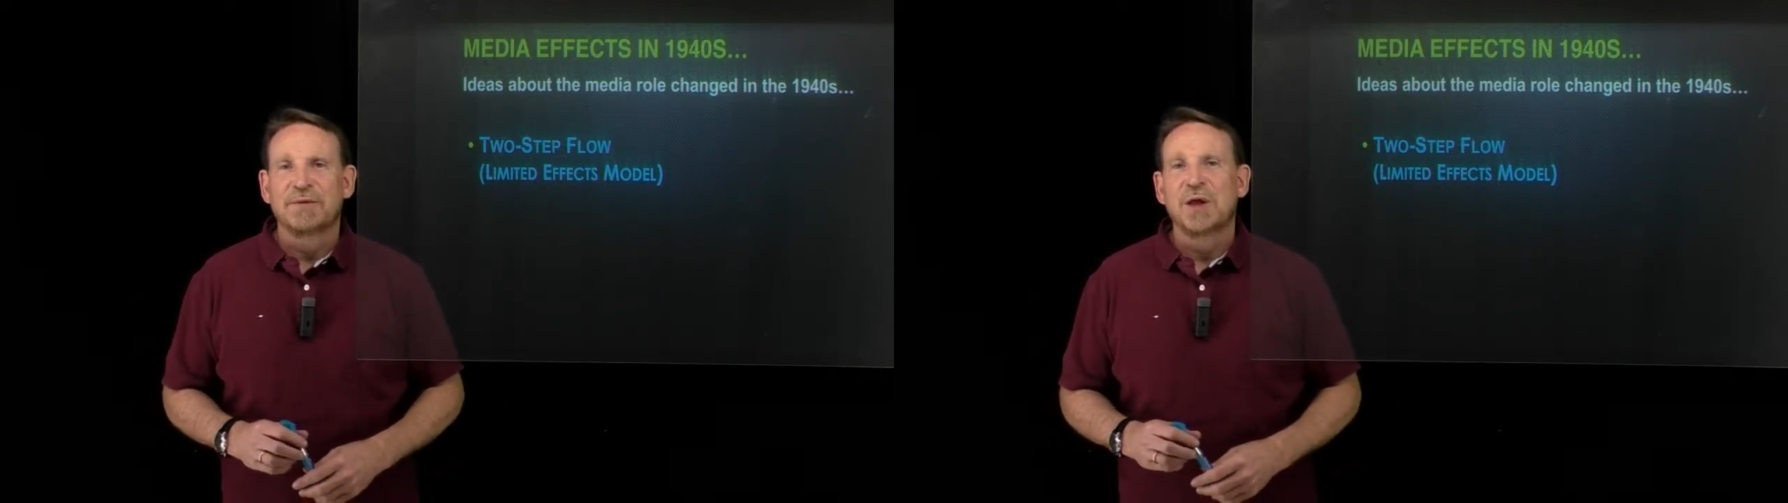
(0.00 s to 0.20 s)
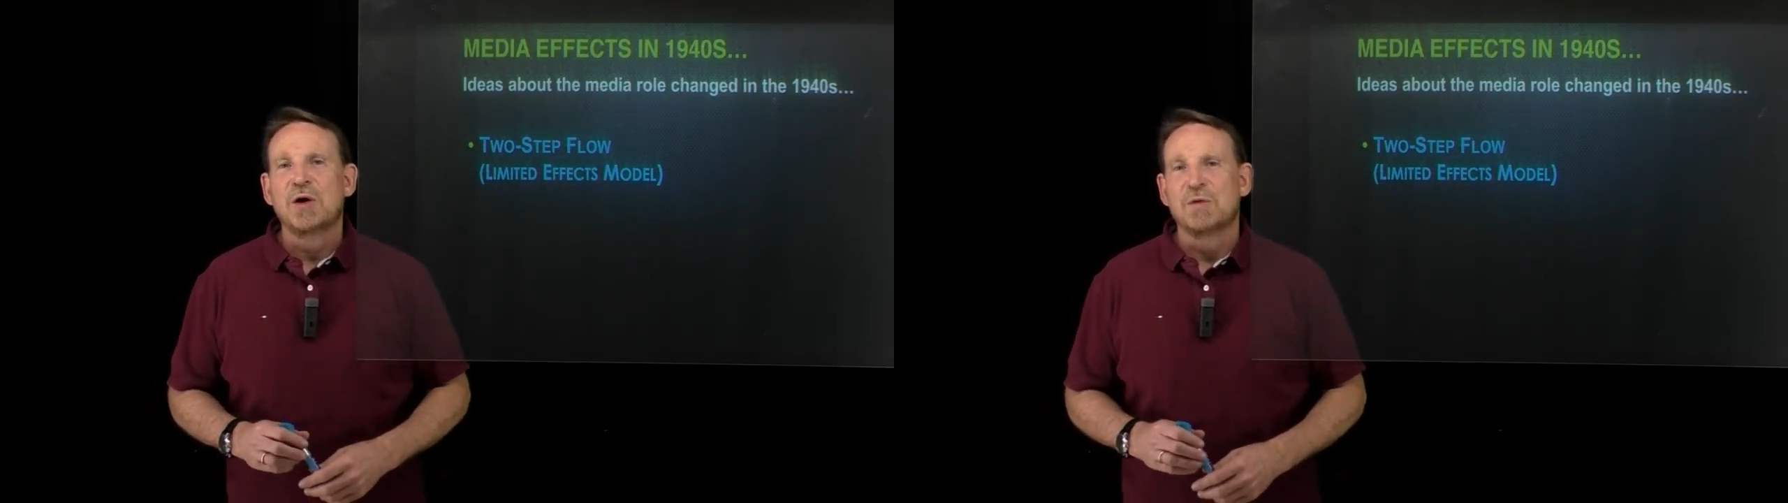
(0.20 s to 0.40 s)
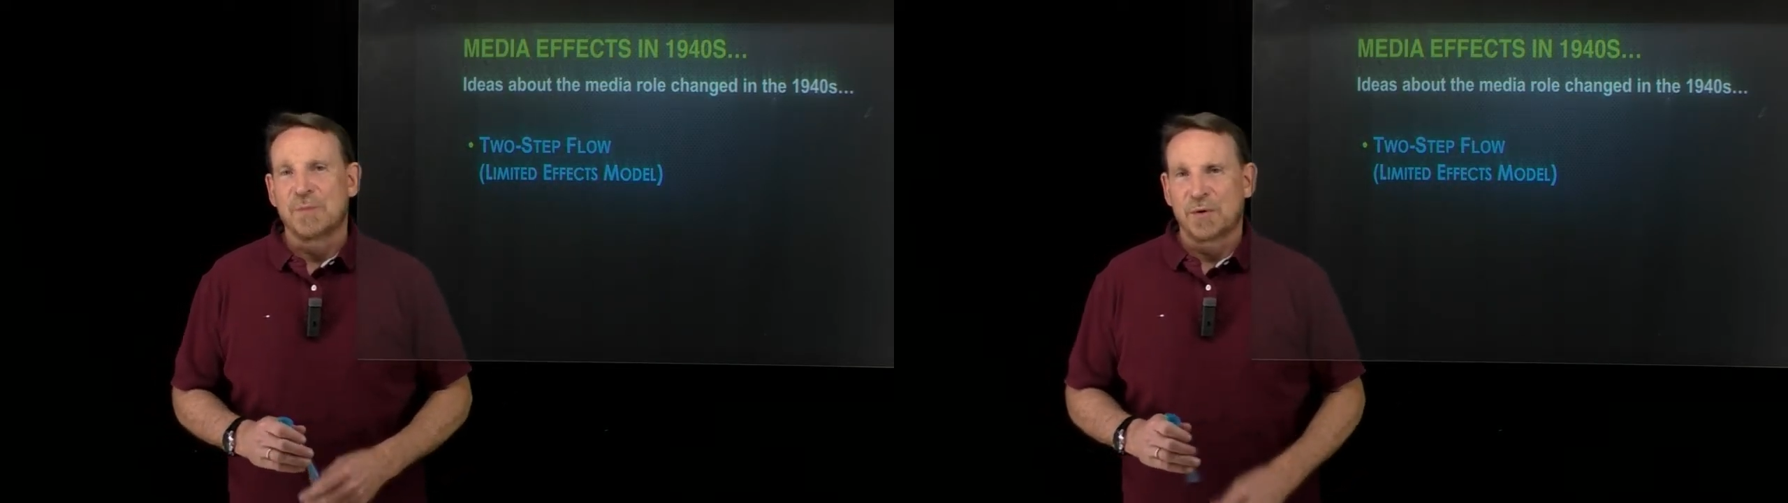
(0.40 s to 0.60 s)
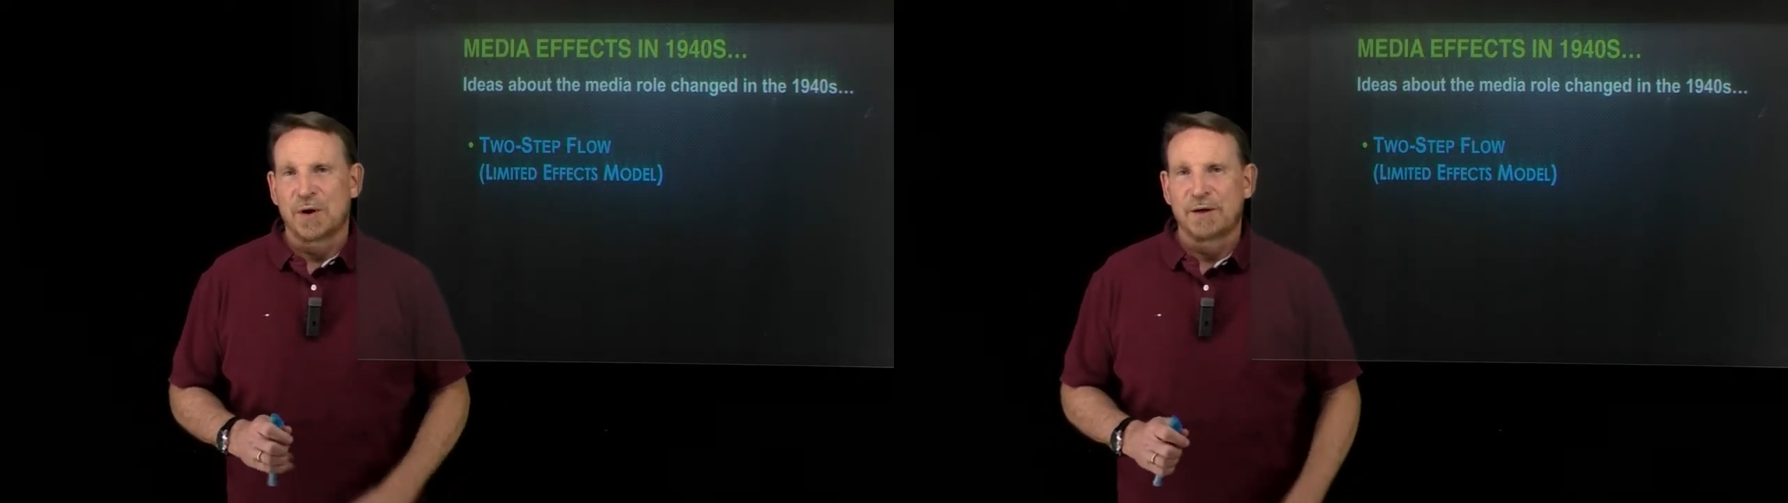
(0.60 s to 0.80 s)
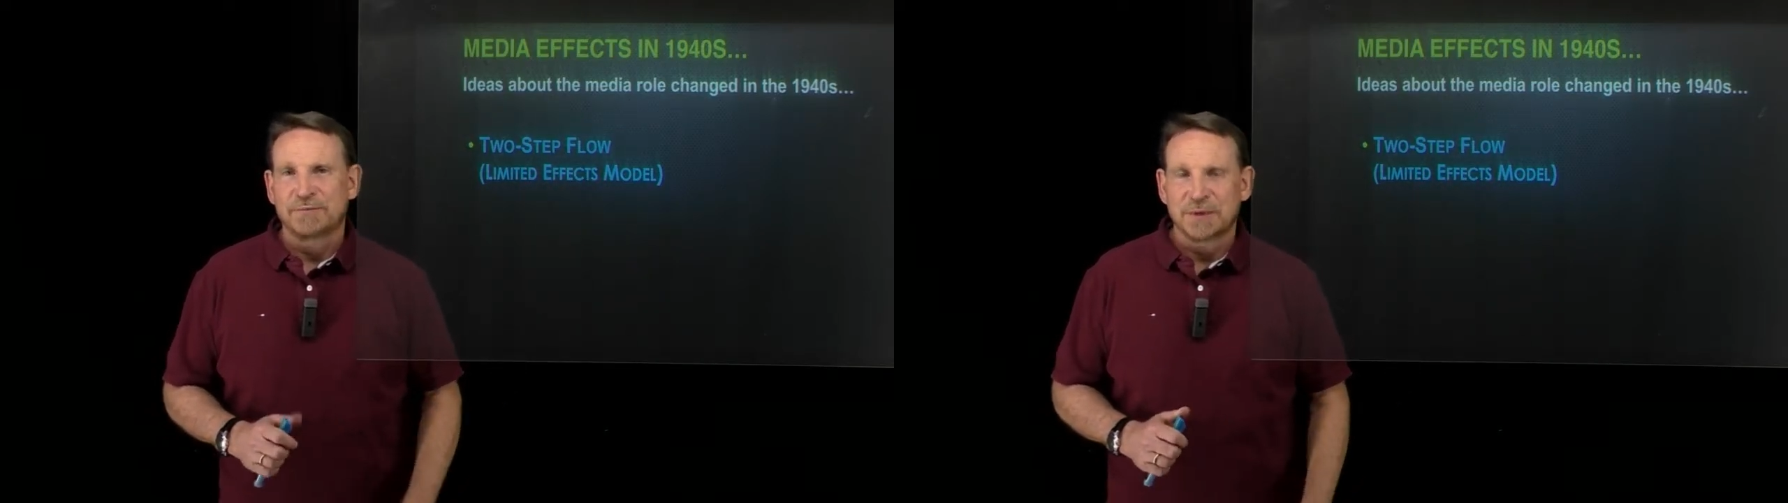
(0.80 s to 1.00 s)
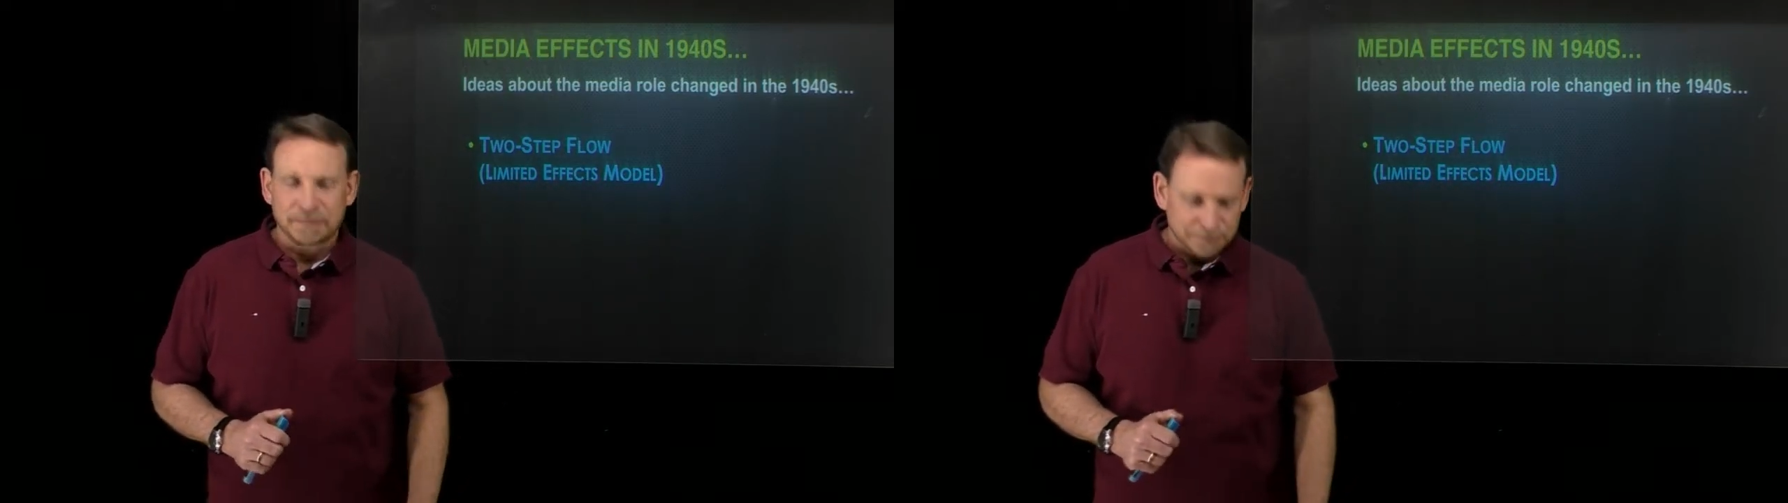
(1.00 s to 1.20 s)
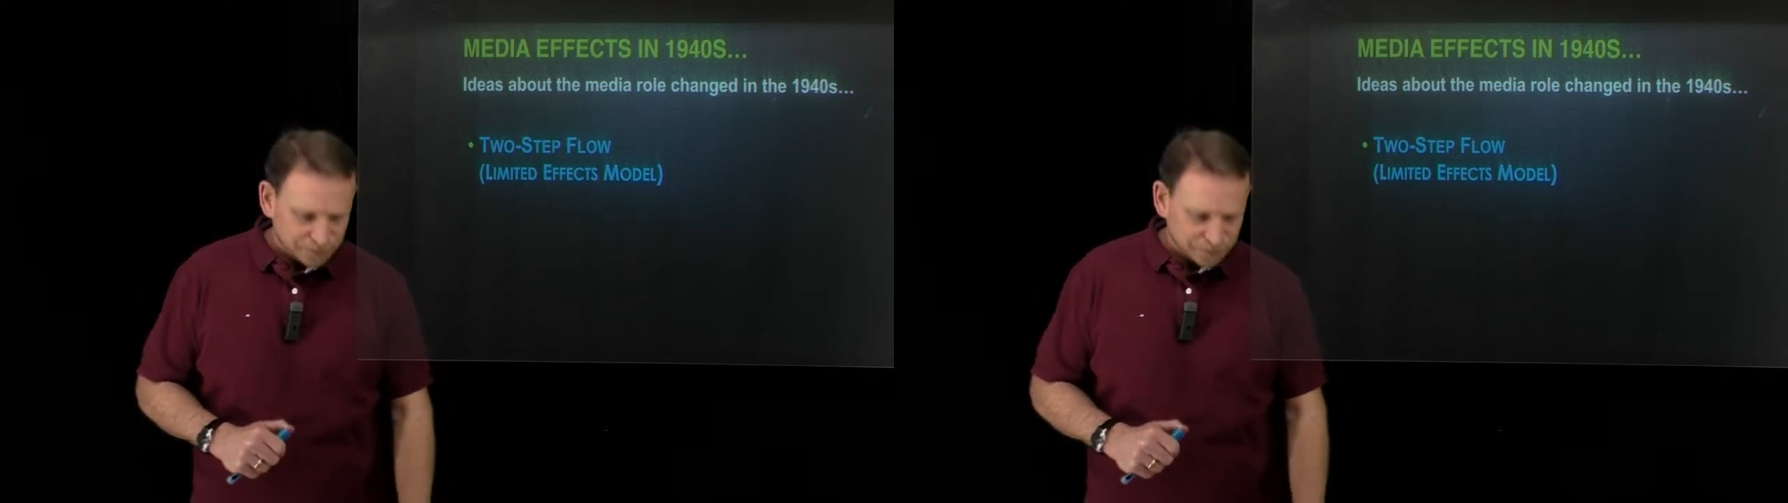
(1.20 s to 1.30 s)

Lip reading: flow more often.